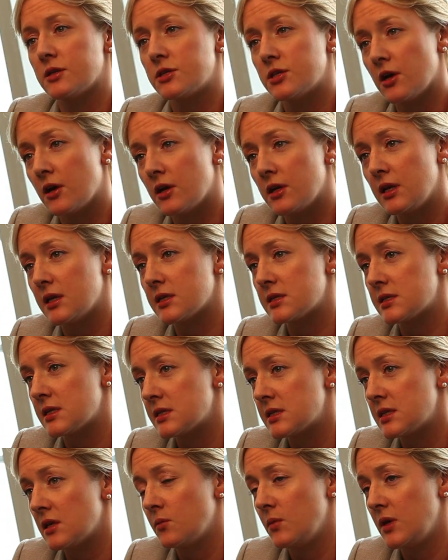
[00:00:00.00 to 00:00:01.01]

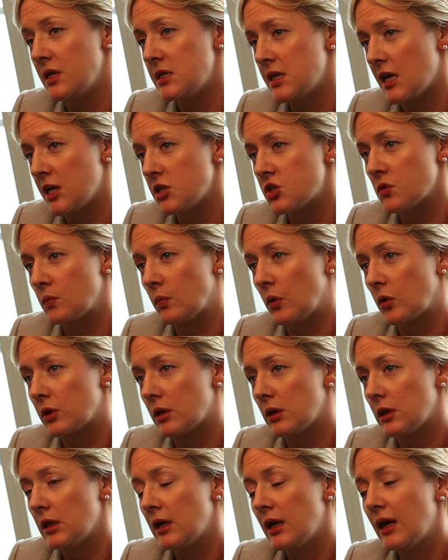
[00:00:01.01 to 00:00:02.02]
attorney-assisted mediation
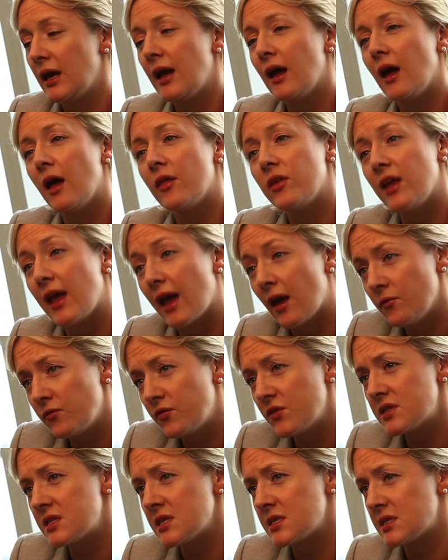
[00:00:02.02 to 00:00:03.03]
model. The
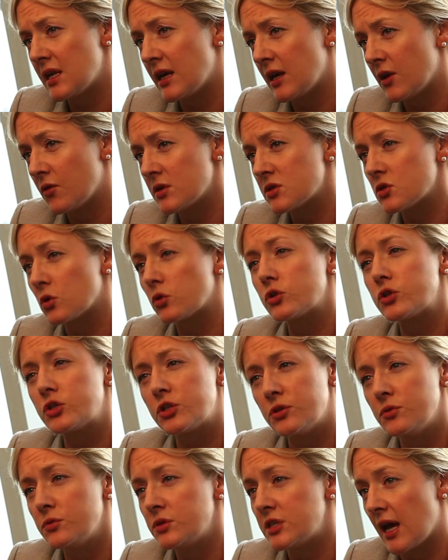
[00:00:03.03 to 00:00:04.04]
emphasis here is on
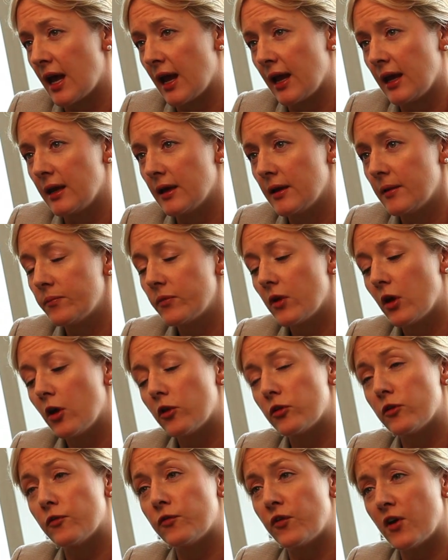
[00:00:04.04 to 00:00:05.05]
2-day.
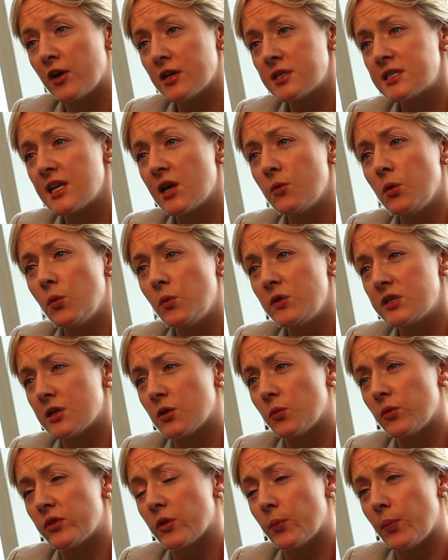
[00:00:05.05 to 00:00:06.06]
The first day we
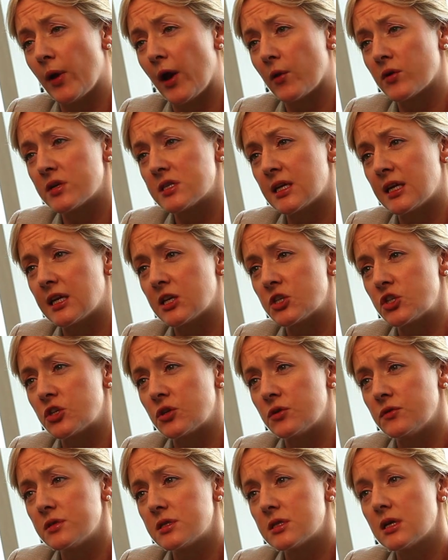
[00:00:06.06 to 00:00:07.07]
deal with the parenting
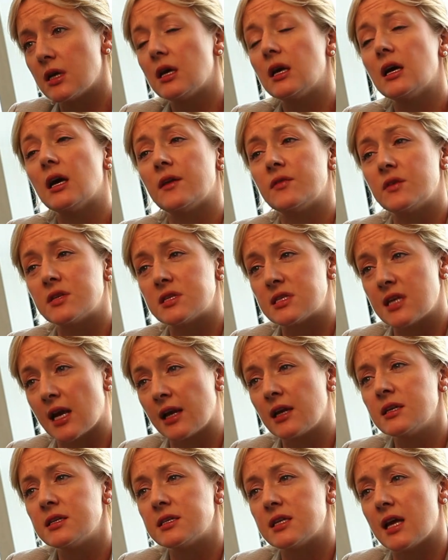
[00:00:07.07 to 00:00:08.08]
issues, and the
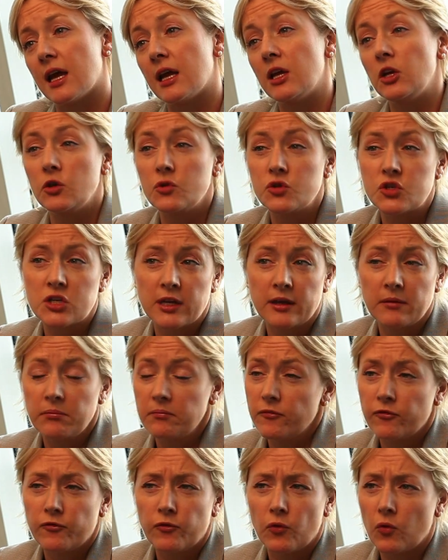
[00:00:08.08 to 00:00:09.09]
second day, usually
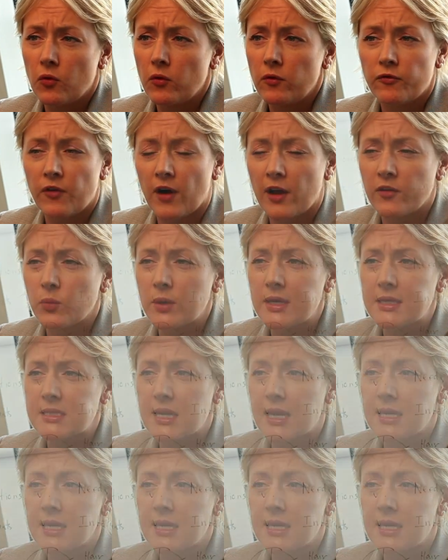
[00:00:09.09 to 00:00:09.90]
4 or 5 weeks